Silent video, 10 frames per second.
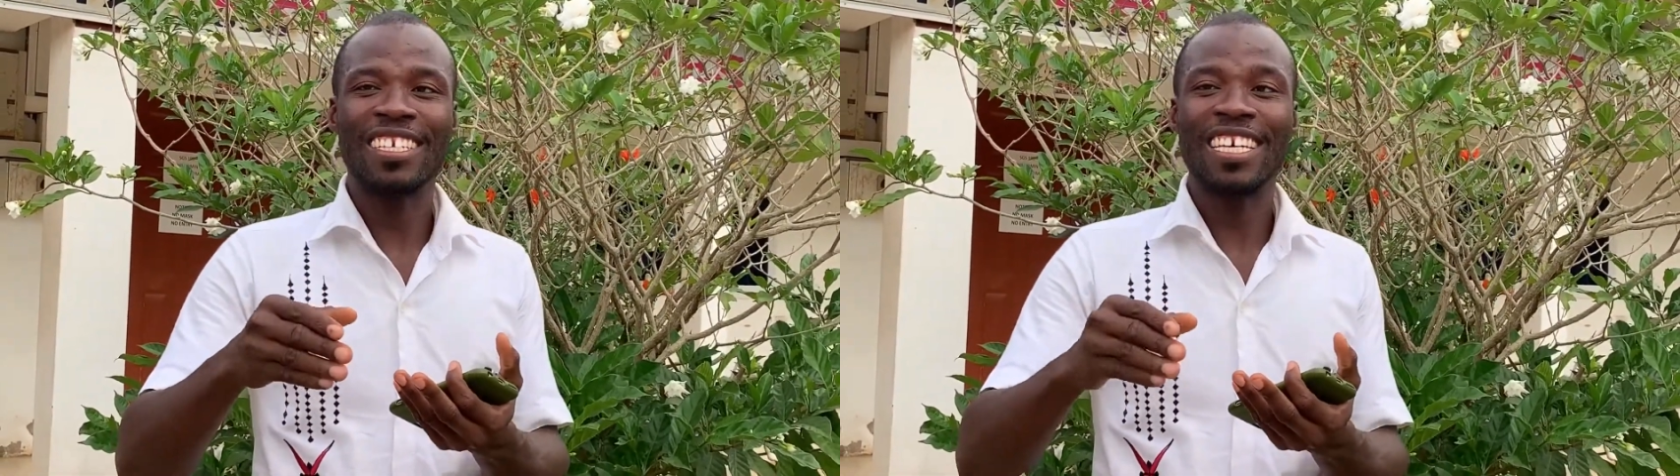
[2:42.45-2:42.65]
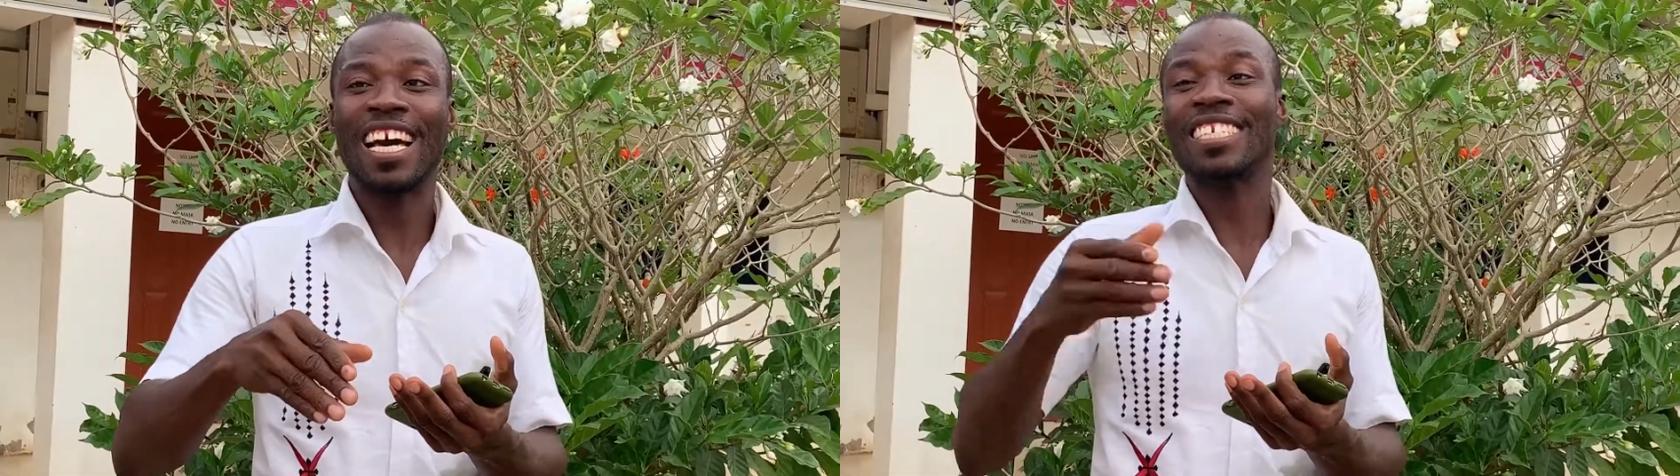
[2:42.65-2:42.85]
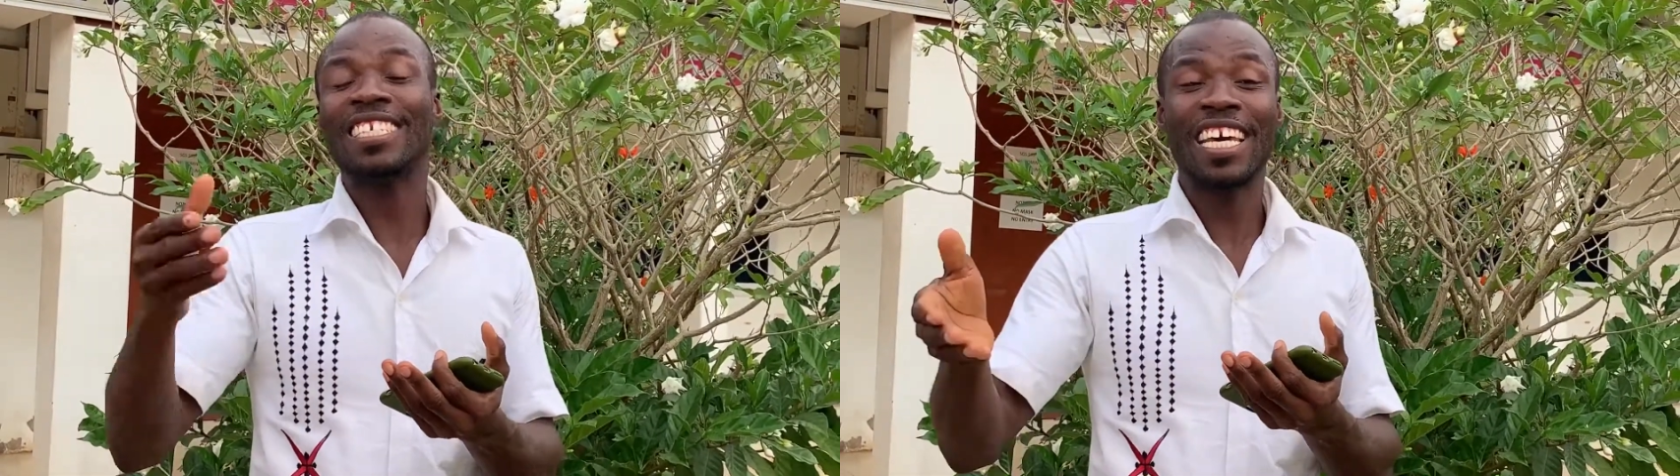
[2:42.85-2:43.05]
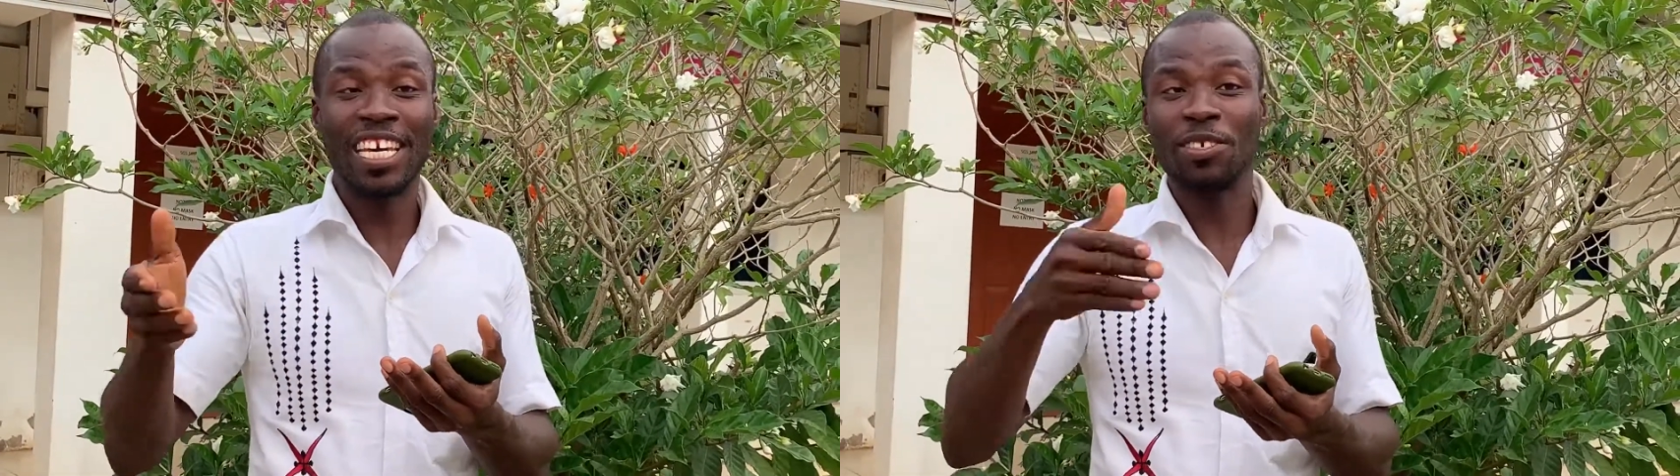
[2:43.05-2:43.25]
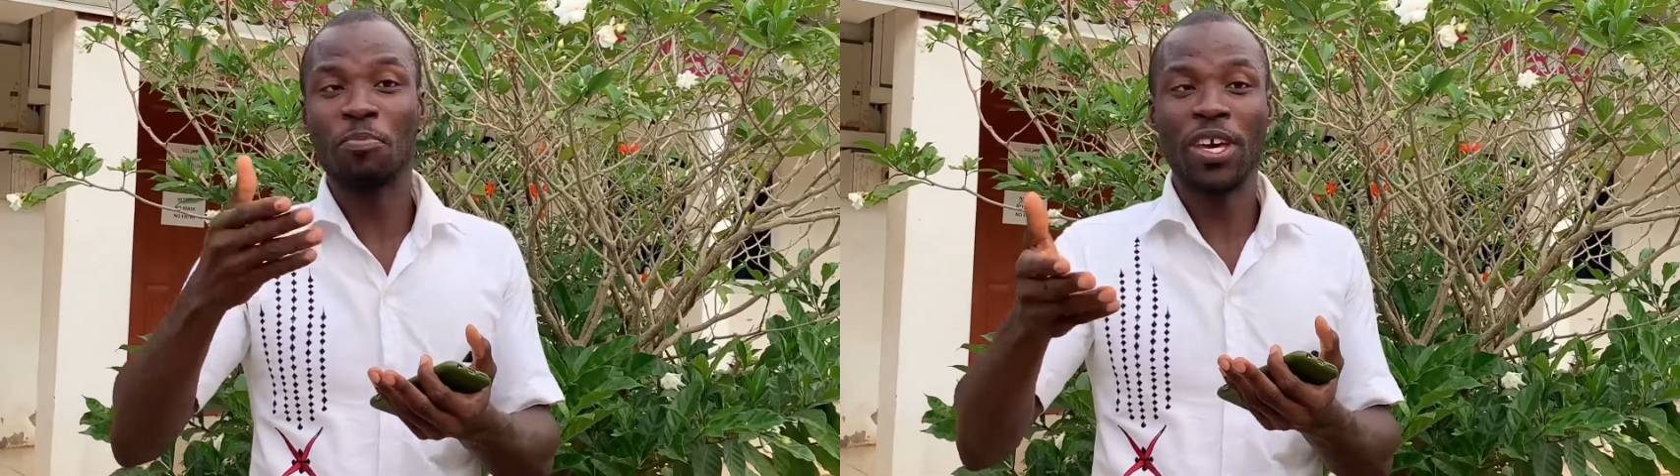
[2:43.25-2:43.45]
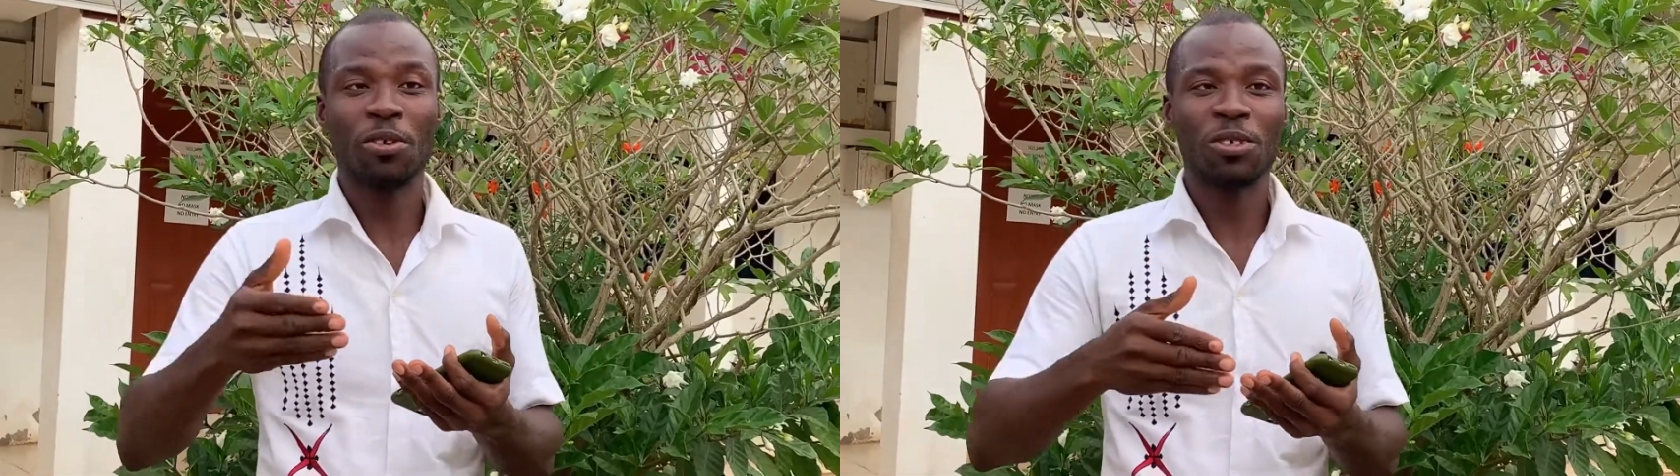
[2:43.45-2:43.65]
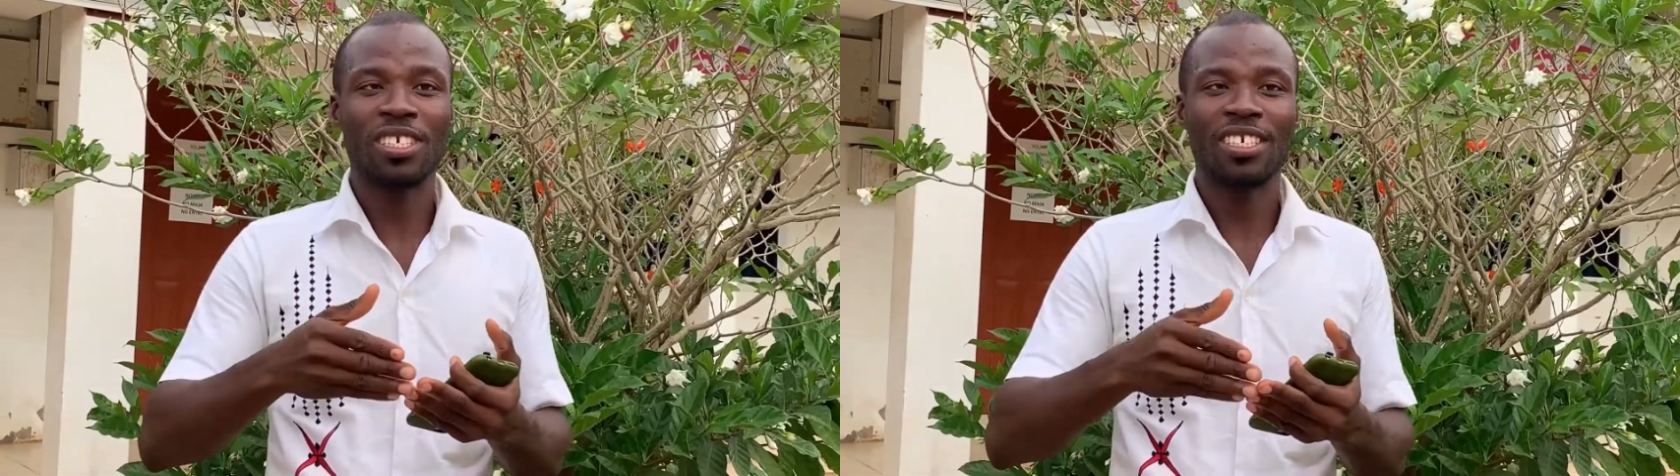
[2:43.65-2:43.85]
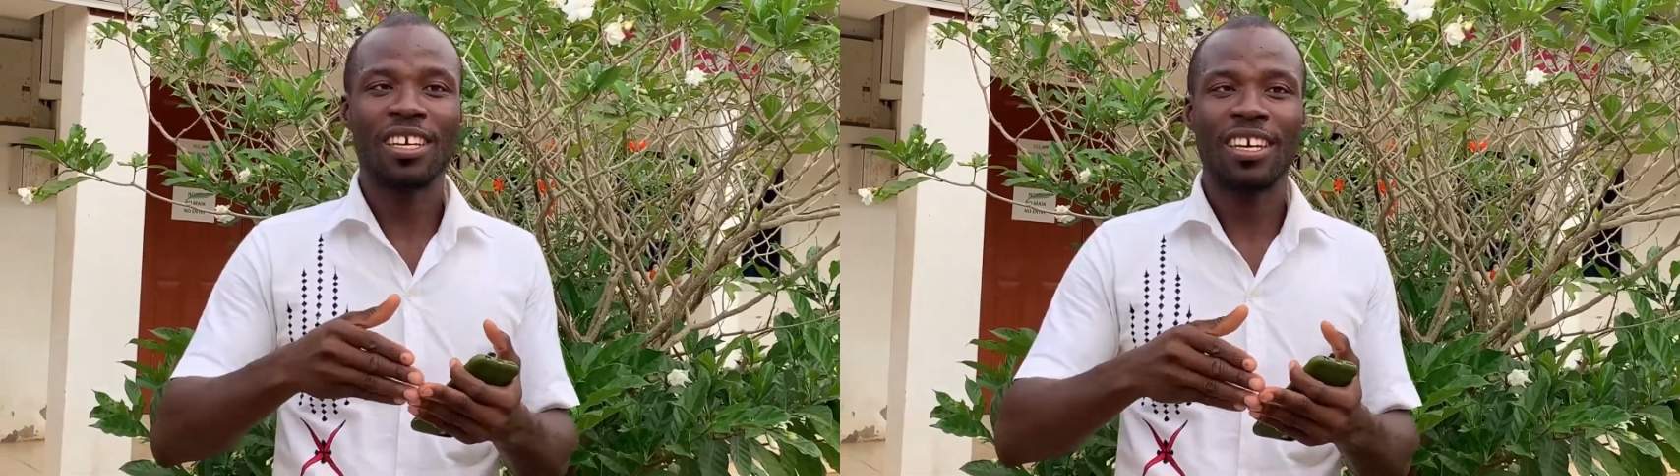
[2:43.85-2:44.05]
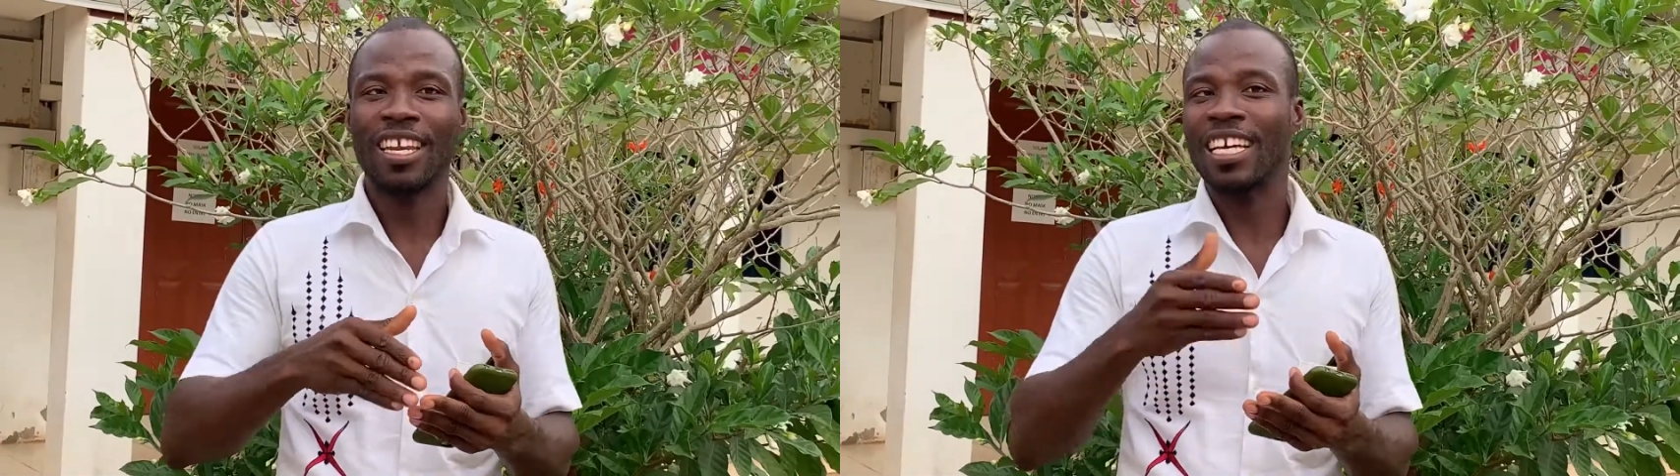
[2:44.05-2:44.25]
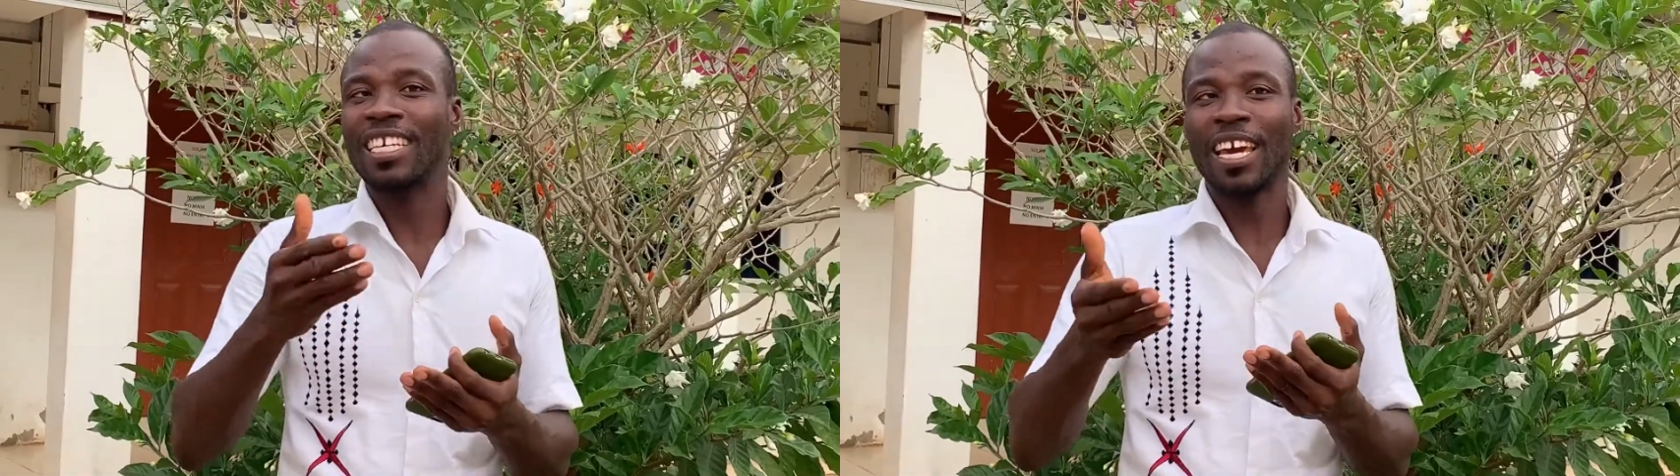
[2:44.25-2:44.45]
he doesn't take his pills he
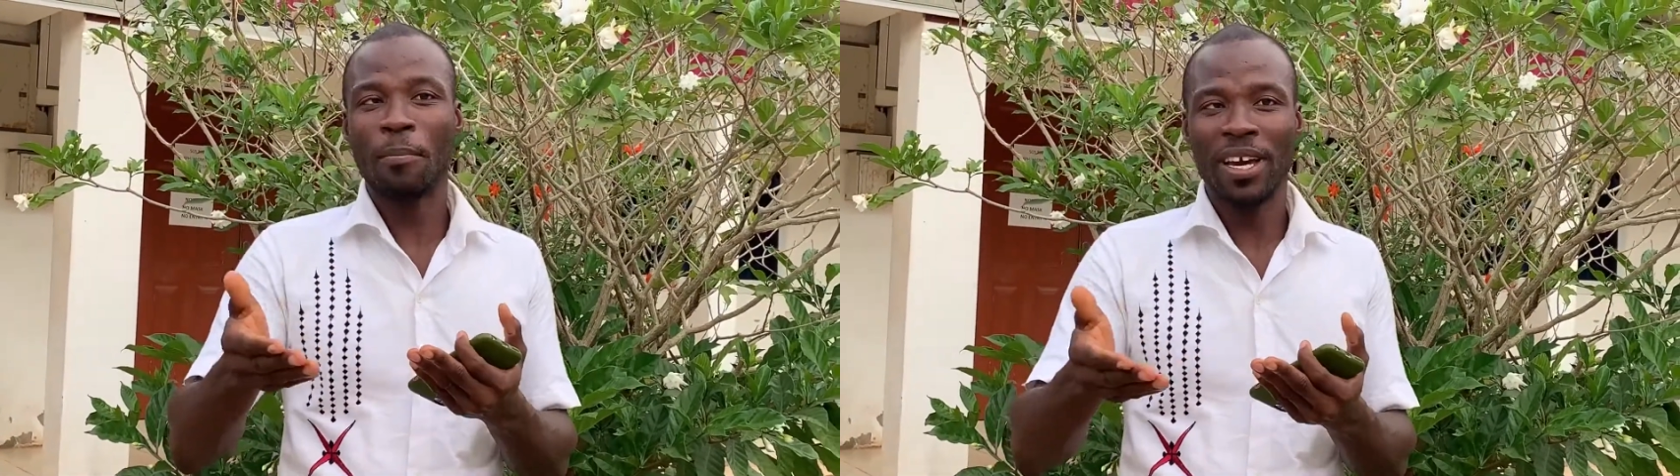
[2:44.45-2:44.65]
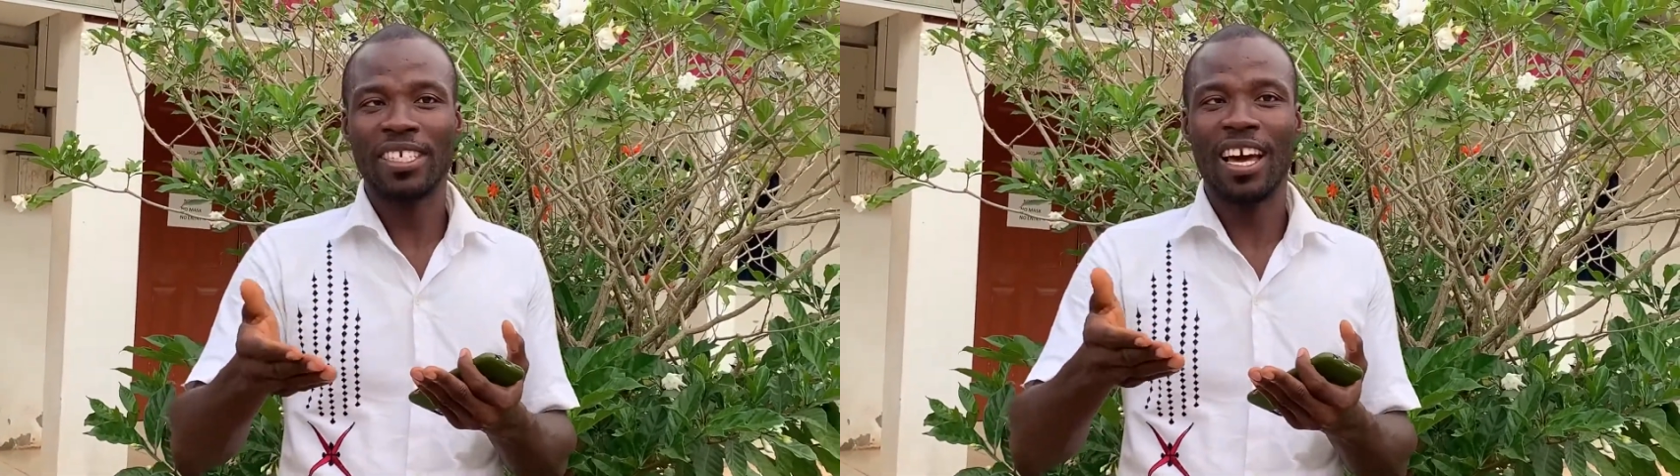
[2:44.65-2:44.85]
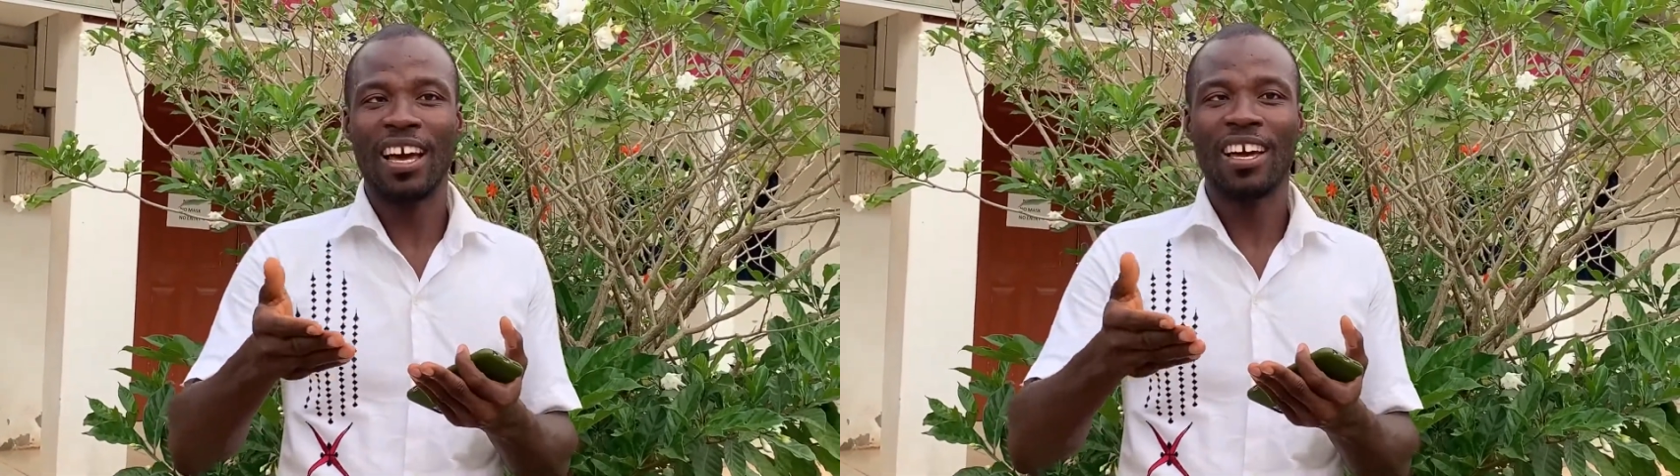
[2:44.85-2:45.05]
doesn't get better